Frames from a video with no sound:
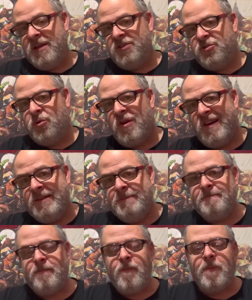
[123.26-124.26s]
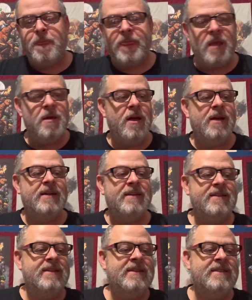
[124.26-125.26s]
and his droid,
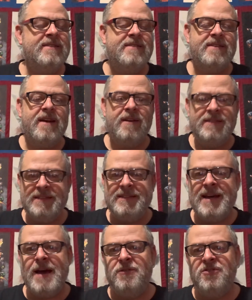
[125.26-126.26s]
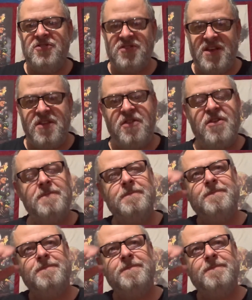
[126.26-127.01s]
he's hunting down Sith,